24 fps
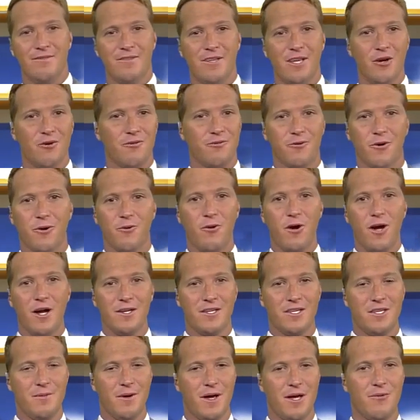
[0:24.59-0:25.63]
If you go for a
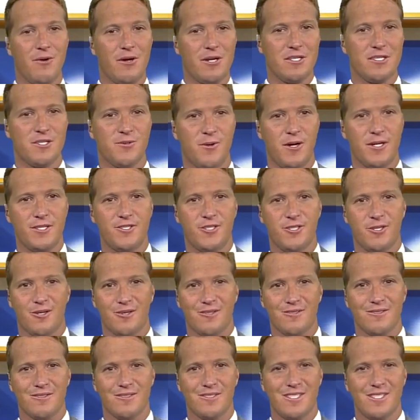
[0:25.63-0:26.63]
walk, you might want a sweatshirt.